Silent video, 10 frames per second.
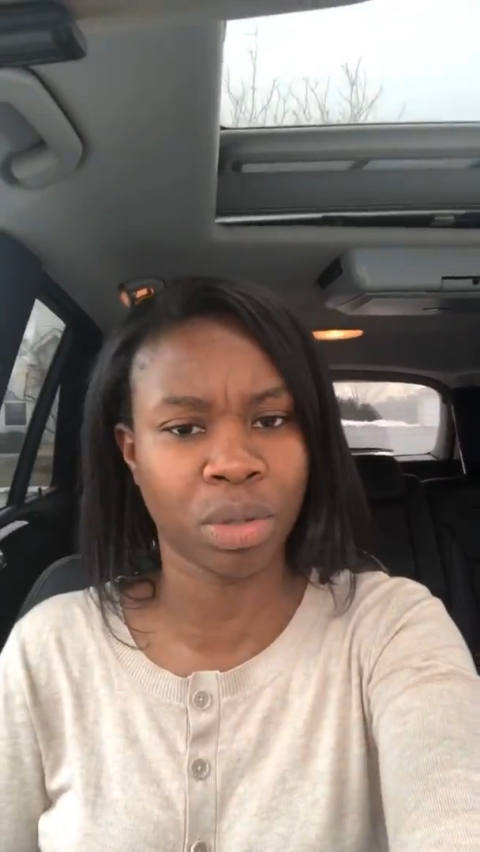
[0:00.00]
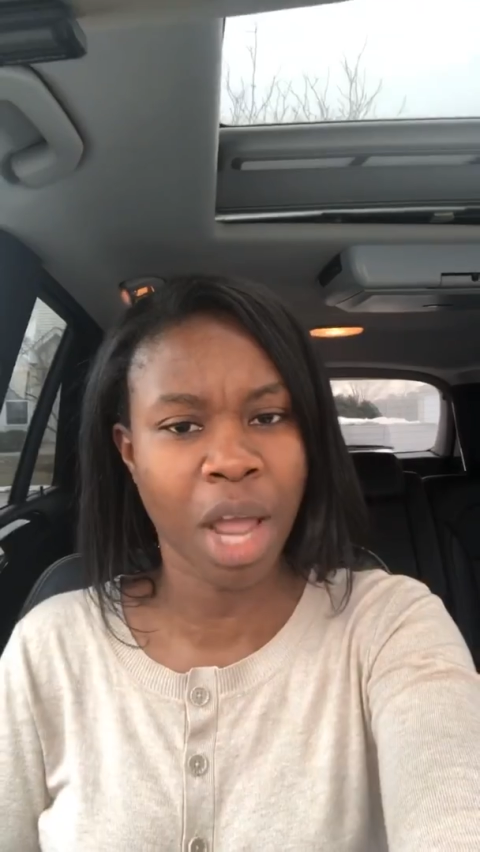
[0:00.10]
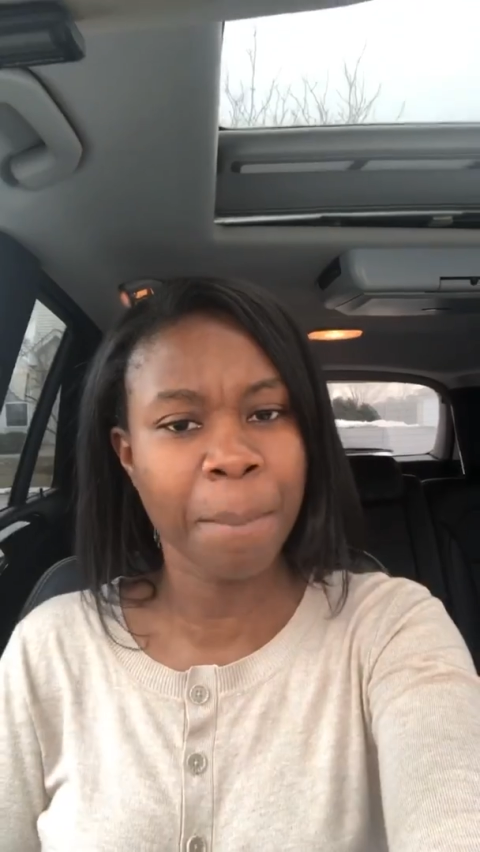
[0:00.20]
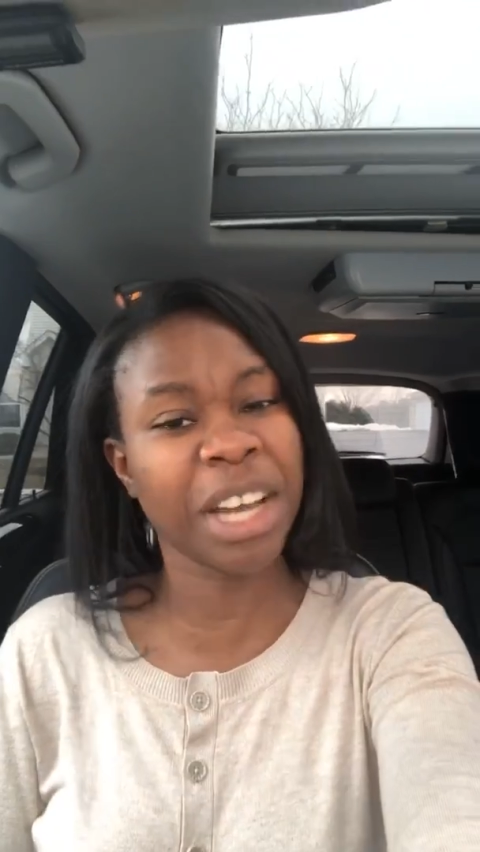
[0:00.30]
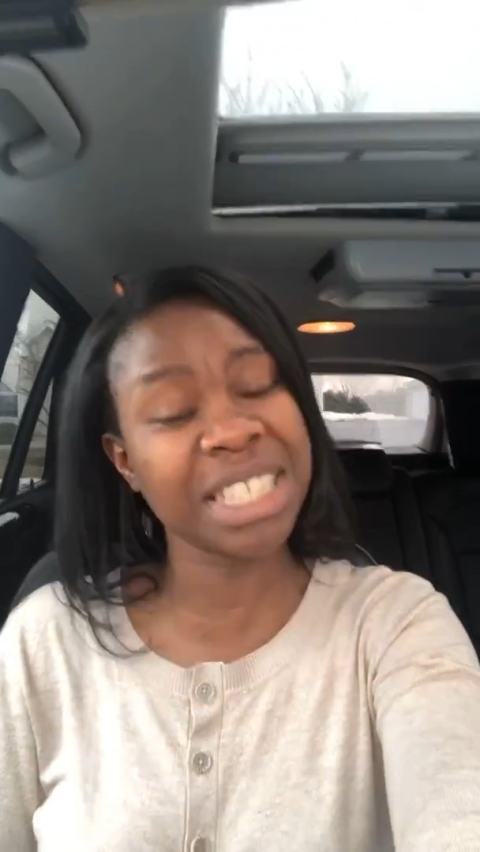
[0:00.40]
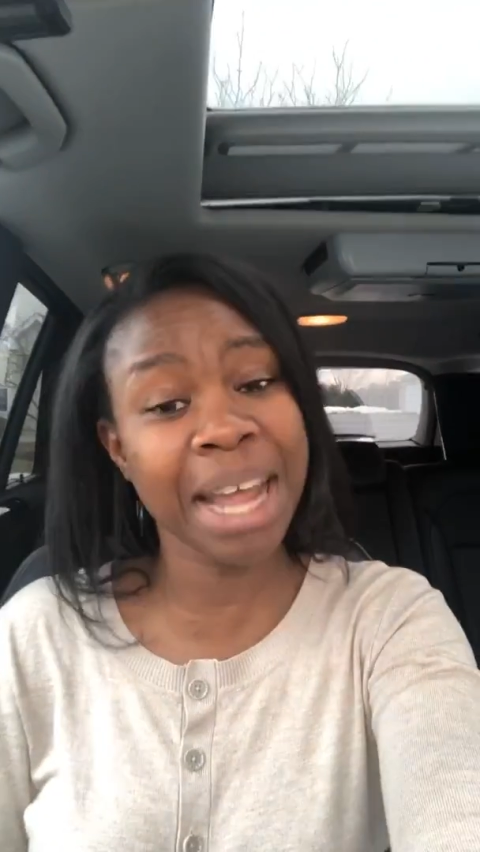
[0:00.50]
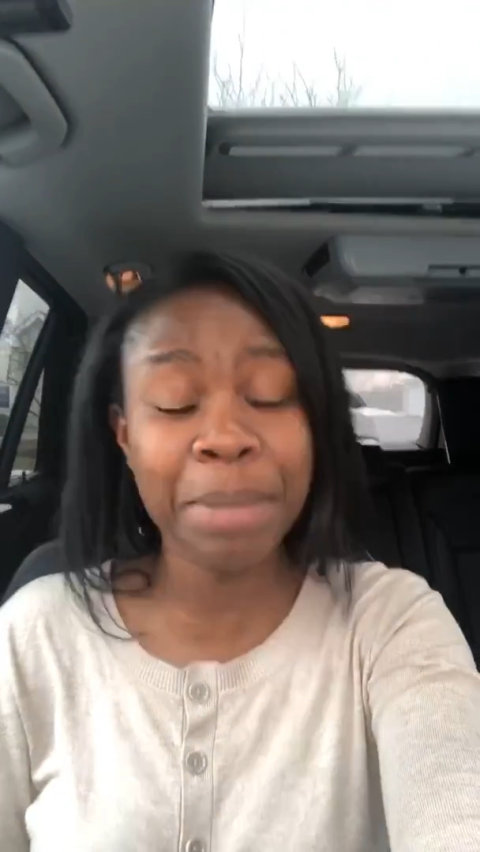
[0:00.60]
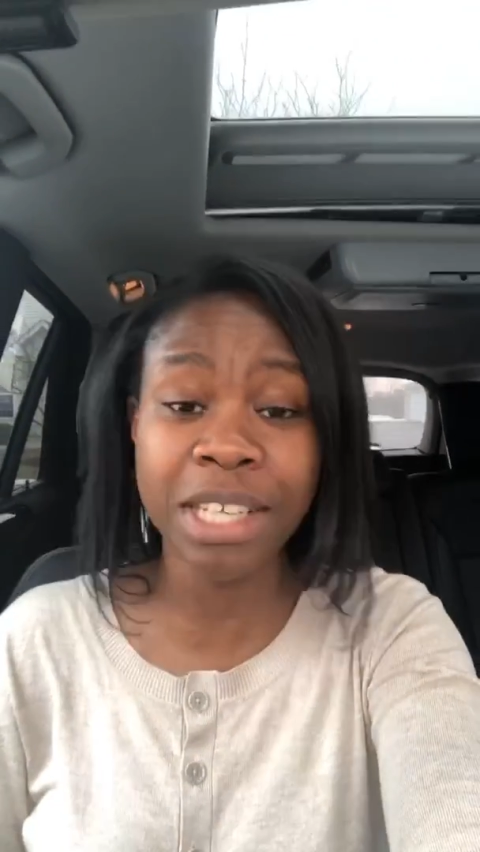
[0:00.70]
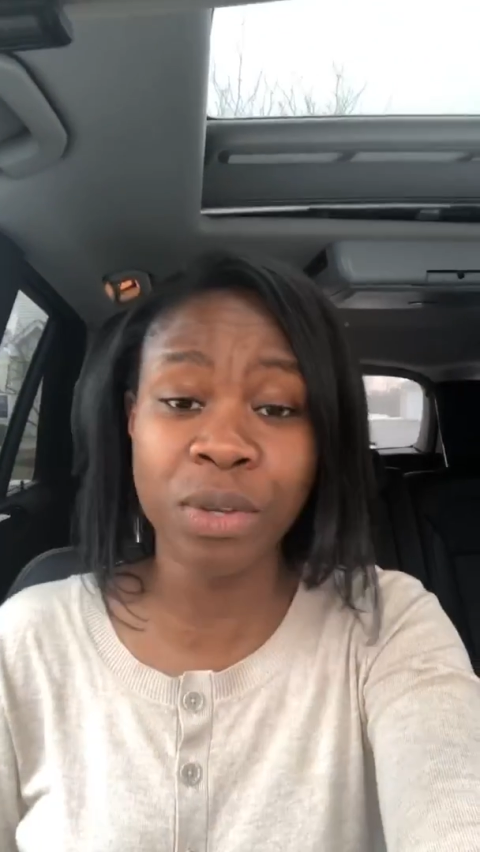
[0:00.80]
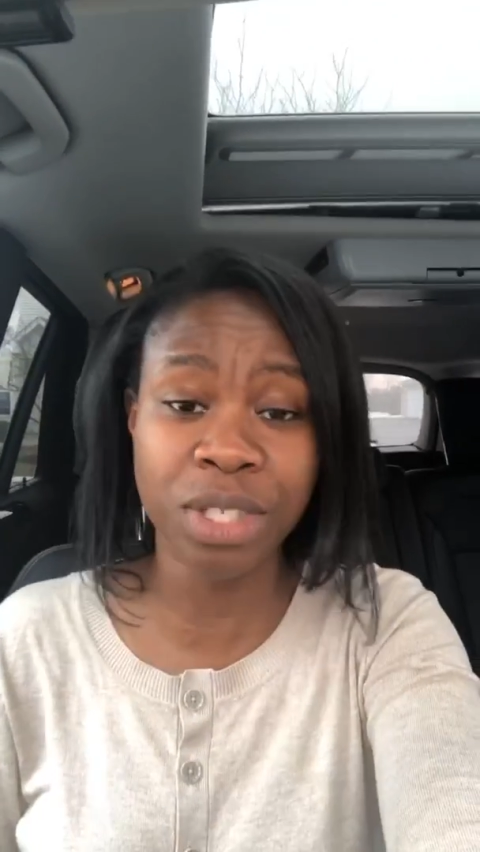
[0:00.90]
Because let
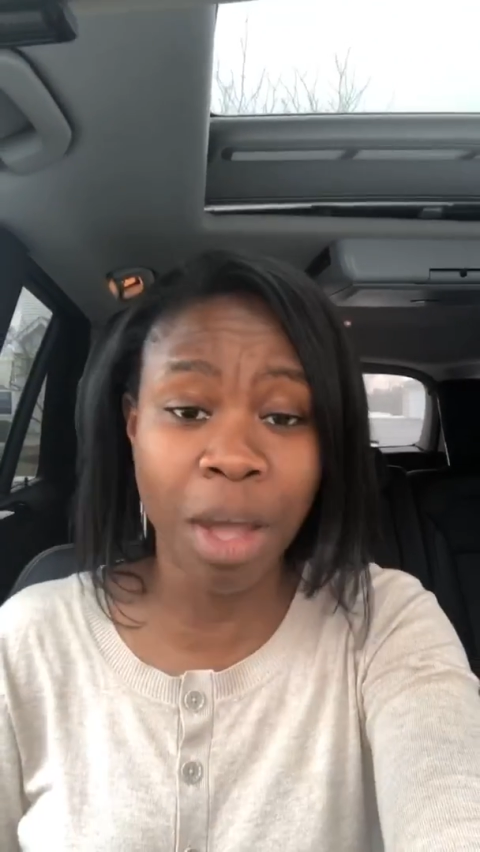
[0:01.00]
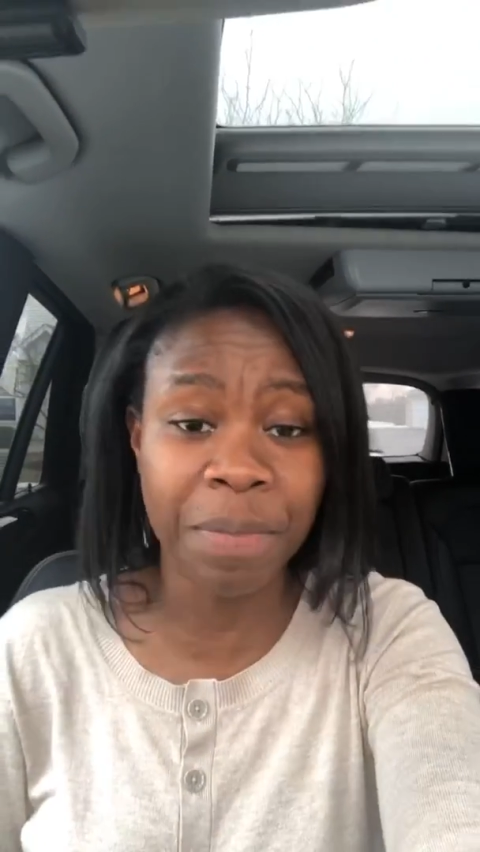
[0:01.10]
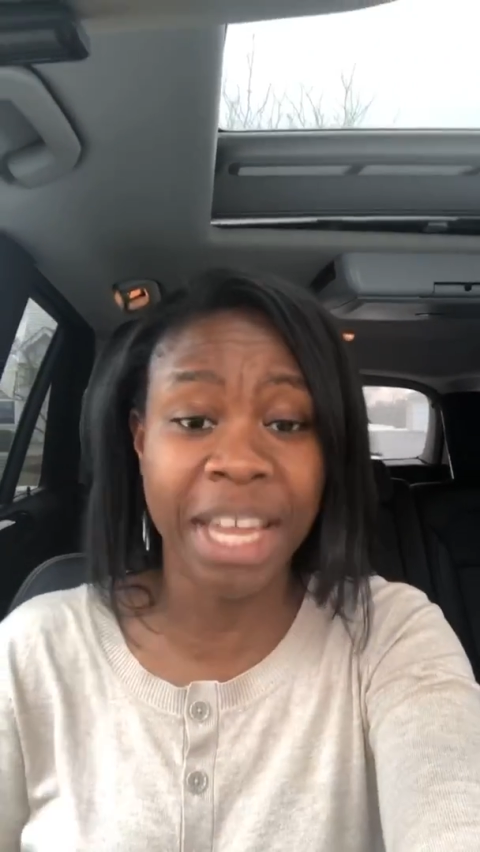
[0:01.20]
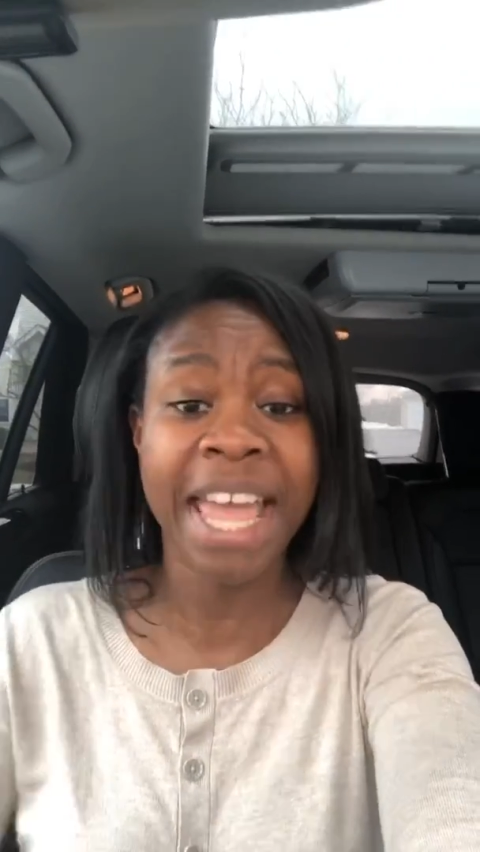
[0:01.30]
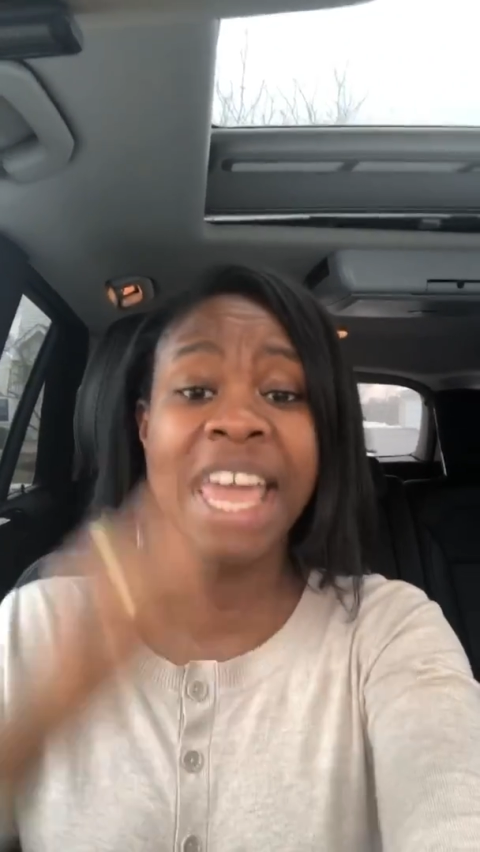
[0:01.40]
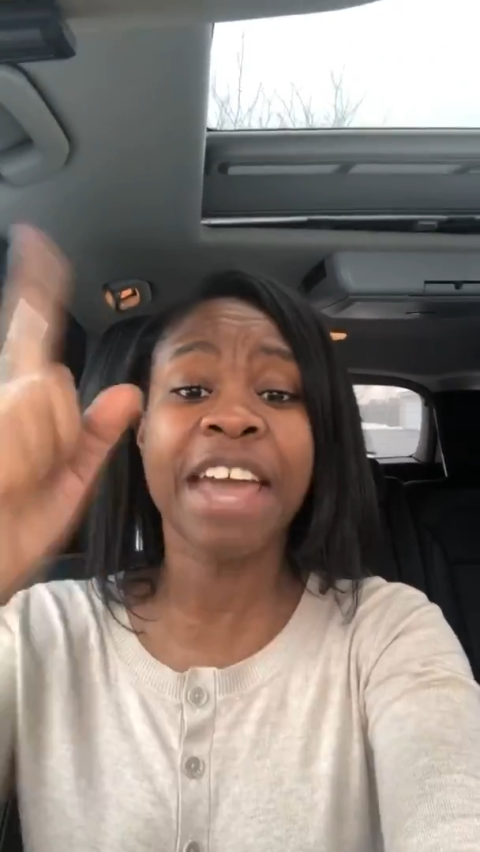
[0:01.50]
me tell you something,